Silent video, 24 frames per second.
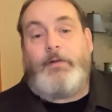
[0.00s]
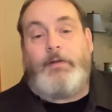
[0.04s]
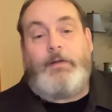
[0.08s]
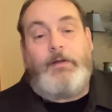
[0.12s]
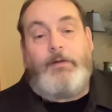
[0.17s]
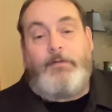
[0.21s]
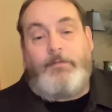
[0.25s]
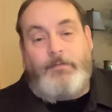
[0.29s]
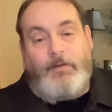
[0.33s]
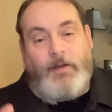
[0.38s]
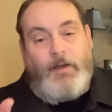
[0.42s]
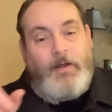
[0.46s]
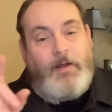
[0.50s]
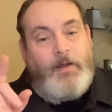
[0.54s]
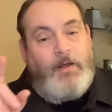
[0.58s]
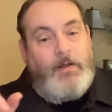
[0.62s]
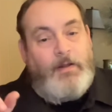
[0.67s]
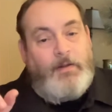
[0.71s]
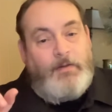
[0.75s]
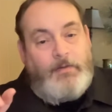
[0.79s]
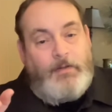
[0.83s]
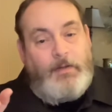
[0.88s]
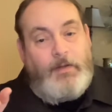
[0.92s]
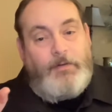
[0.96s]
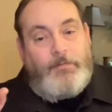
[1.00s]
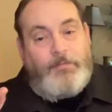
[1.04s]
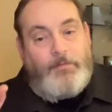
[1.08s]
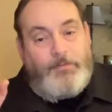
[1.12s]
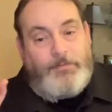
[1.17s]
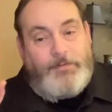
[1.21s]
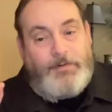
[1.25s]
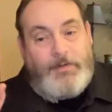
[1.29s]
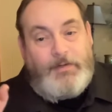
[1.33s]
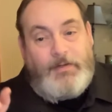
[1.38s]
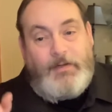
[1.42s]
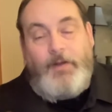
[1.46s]
These, these are
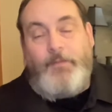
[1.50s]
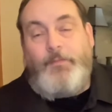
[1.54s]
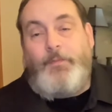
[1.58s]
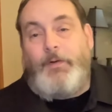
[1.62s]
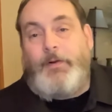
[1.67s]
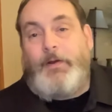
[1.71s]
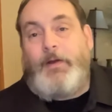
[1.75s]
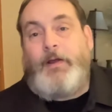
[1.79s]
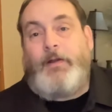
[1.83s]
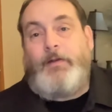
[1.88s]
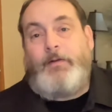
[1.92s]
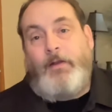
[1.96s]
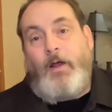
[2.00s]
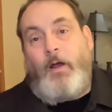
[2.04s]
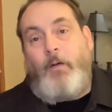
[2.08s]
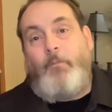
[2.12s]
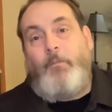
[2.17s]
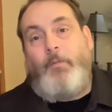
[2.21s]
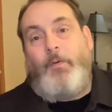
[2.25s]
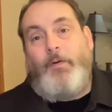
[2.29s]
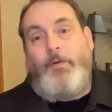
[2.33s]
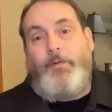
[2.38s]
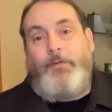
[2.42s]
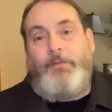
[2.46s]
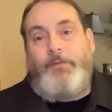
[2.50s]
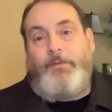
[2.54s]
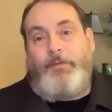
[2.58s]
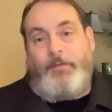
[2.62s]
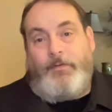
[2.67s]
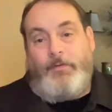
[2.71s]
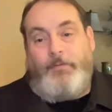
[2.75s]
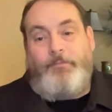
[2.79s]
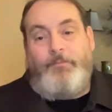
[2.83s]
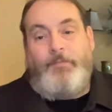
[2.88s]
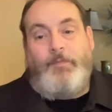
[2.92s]
significant numbers